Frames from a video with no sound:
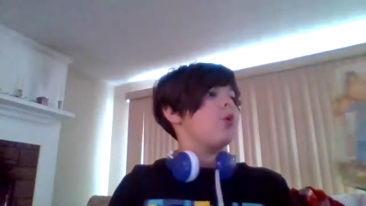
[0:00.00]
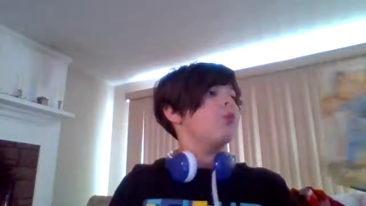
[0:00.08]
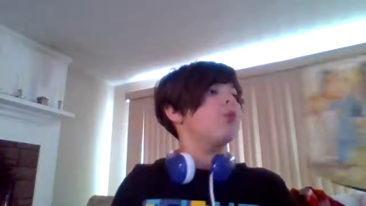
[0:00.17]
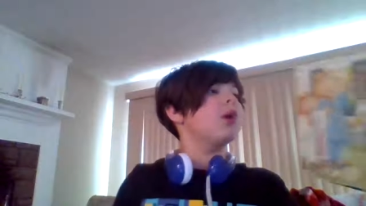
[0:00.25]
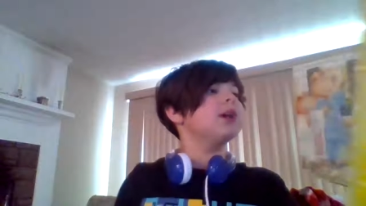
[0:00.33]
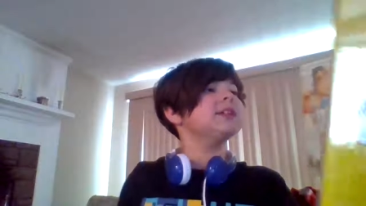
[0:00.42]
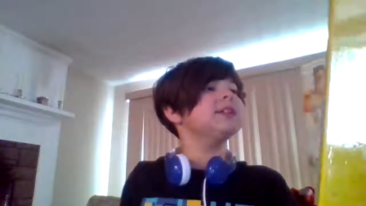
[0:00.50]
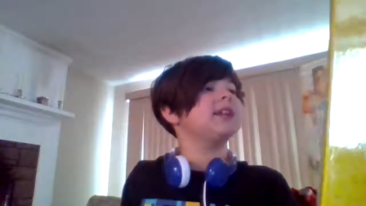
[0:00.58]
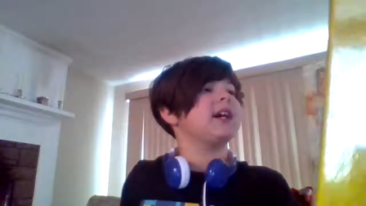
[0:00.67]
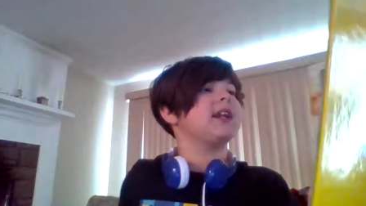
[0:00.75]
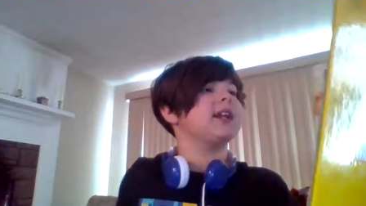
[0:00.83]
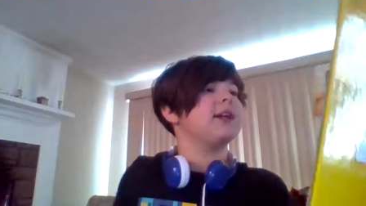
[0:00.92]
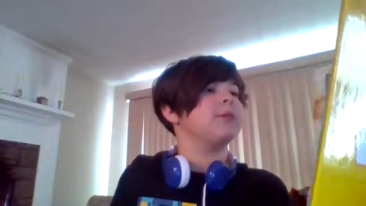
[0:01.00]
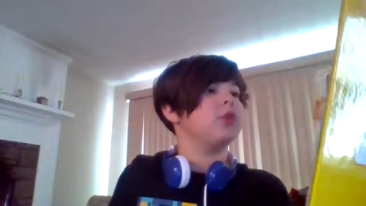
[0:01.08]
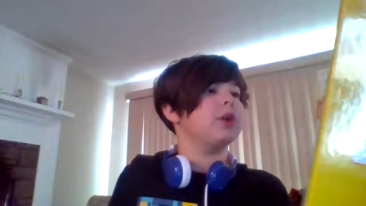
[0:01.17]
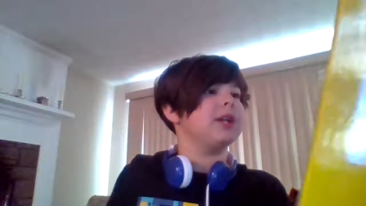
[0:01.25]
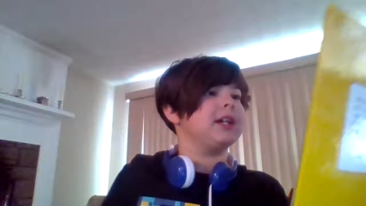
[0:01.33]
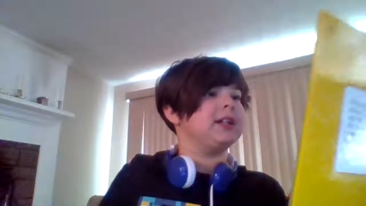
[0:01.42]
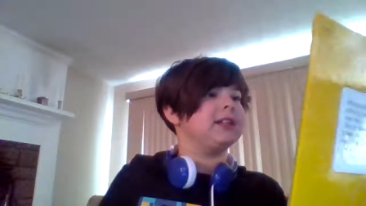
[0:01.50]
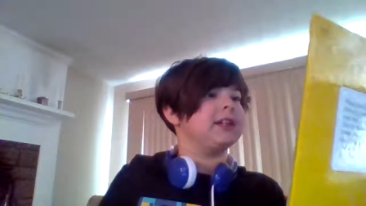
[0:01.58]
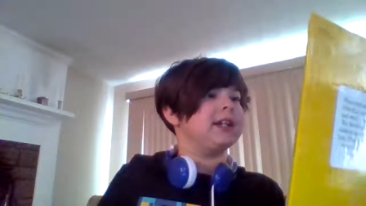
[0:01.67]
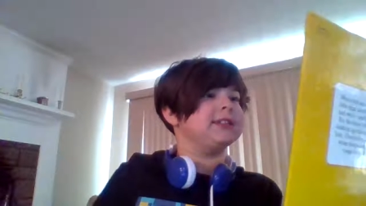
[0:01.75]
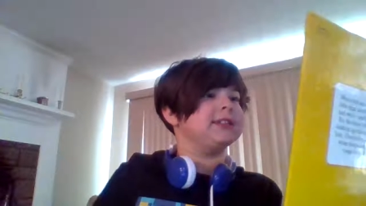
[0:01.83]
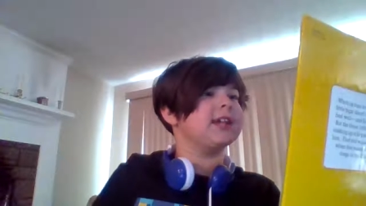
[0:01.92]
One sunny morning,
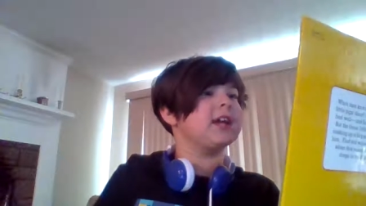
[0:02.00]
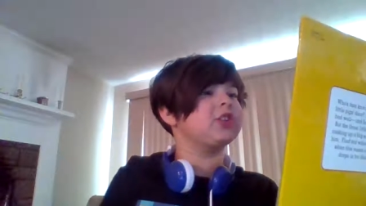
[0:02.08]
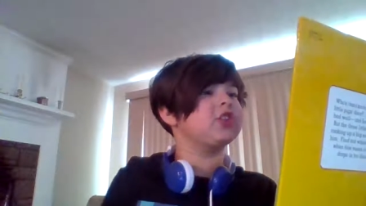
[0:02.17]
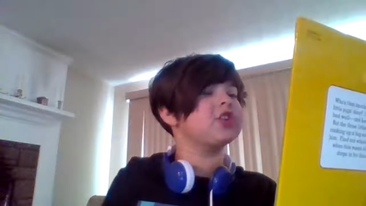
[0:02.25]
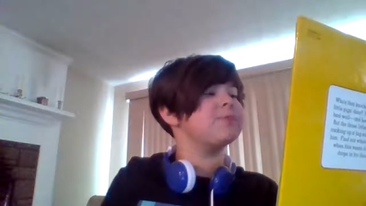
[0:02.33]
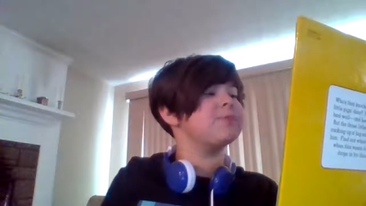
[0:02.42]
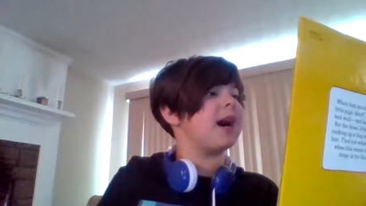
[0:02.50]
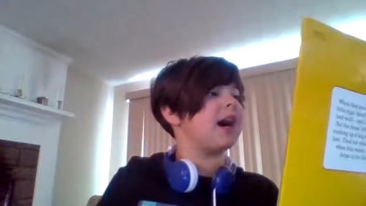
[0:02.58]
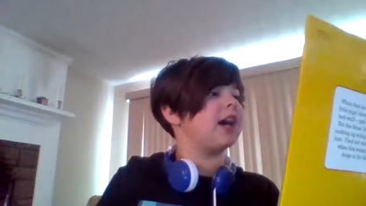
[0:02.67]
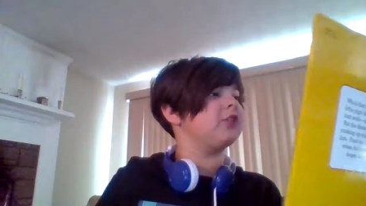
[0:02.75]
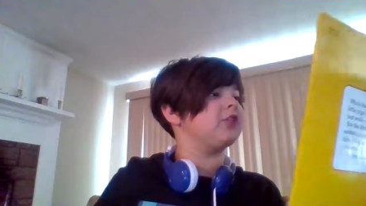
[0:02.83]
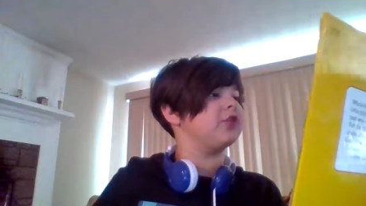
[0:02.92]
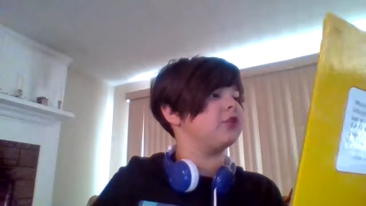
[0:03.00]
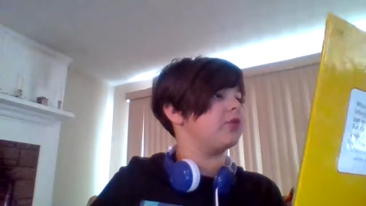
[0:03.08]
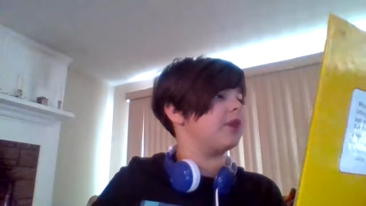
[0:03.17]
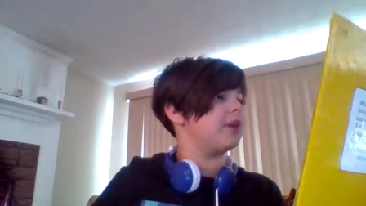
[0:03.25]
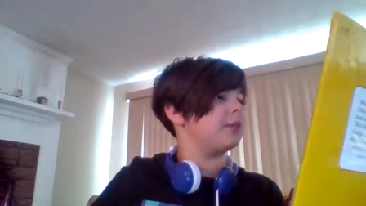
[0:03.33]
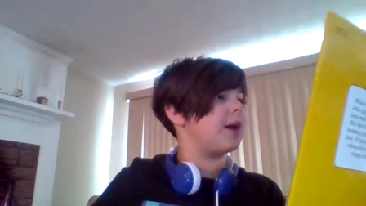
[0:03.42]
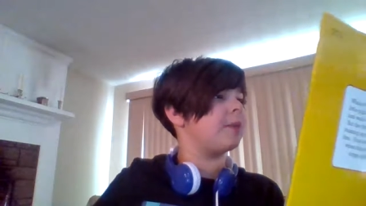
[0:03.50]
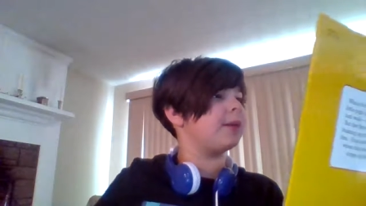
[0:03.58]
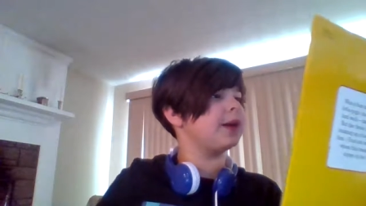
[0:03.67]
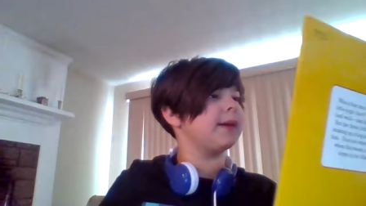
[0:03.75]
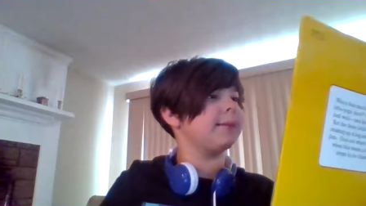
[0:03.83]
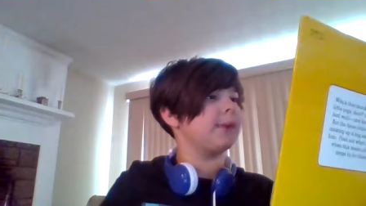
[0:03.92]
they said goodbye to their
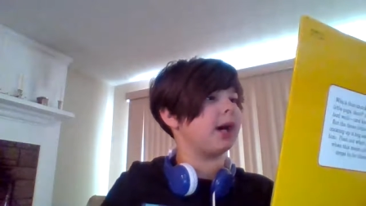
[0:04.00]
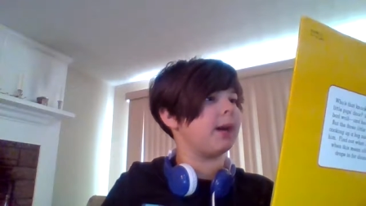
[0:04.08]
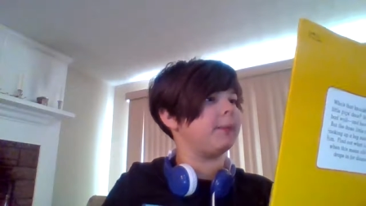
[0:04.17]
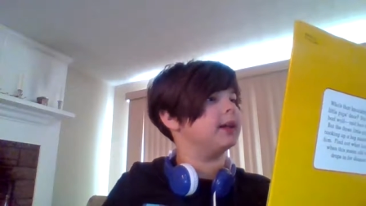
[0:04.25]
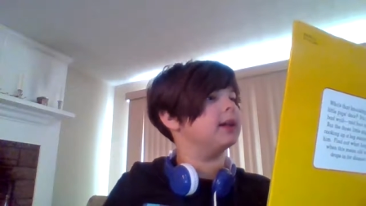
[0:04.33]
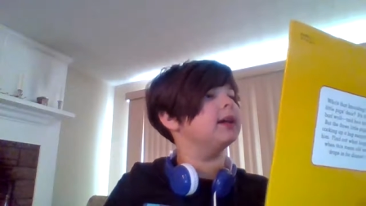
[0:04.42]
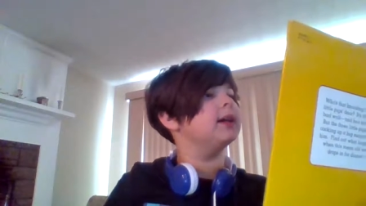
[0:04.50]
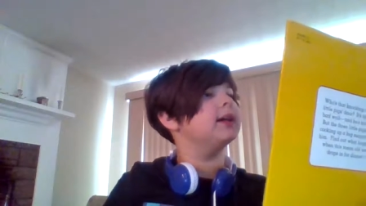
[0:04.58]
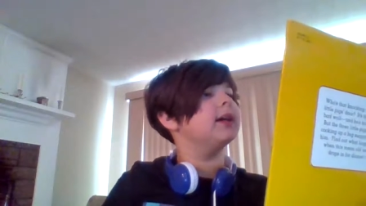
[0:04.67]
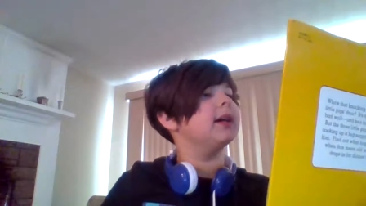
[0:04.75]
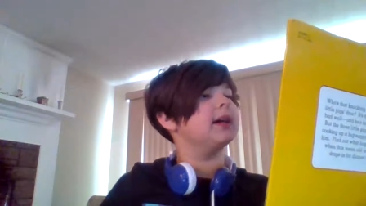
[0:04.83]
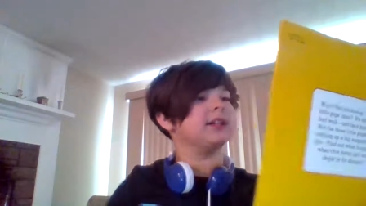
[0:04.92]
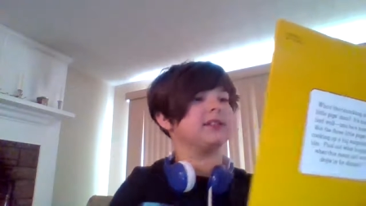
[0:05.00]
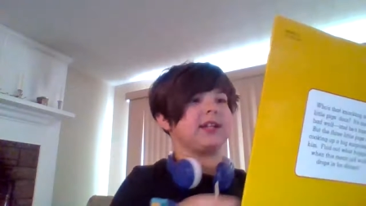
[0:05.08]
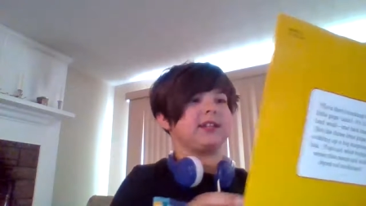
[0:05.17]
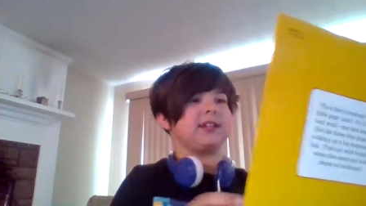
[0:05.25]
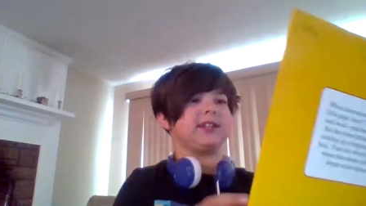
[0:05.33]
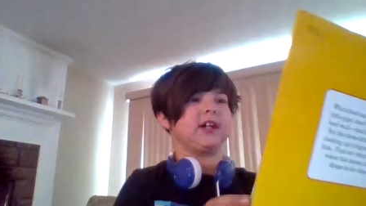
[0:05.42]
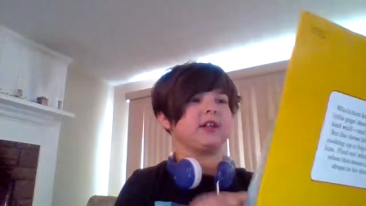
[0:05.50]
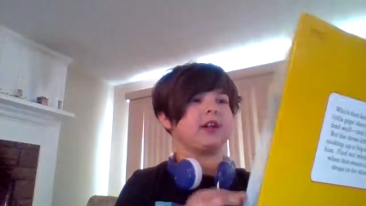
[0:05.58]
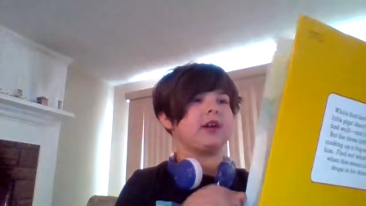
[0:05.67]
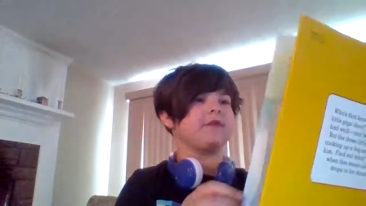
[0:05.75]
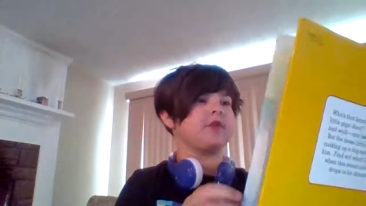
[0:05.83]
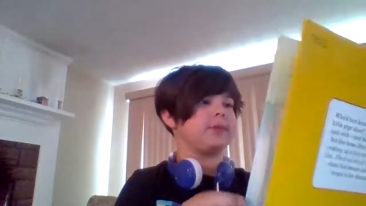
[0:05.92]
mama and papa, and they set
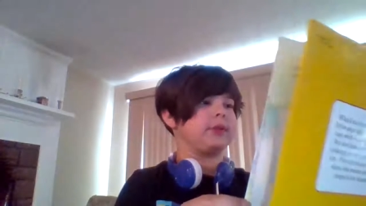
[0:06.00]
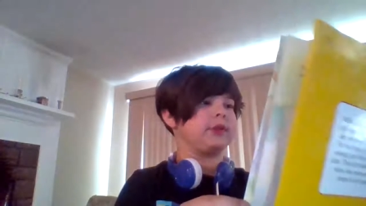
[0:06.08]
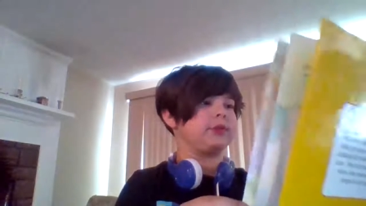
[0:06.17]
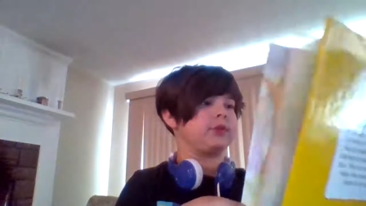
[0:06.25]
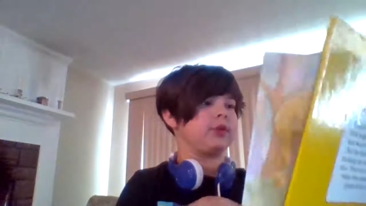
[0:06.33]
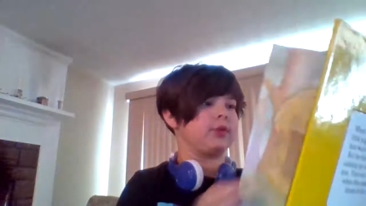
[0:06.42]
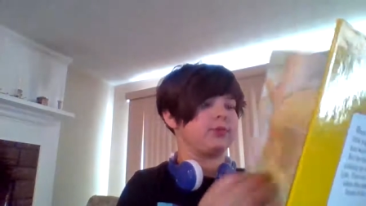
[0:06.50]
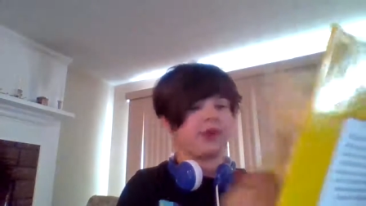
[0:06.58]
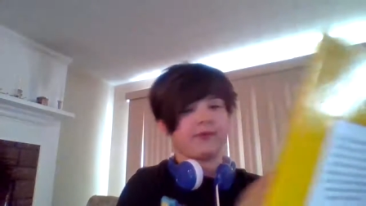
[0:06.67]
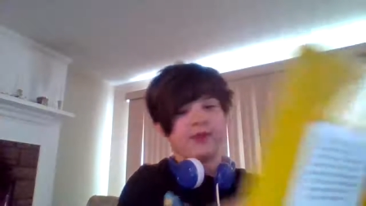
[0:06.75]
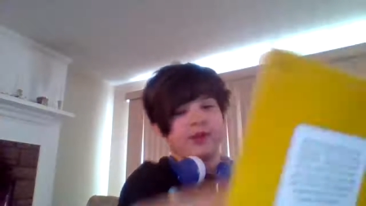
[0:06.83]
off to build homes of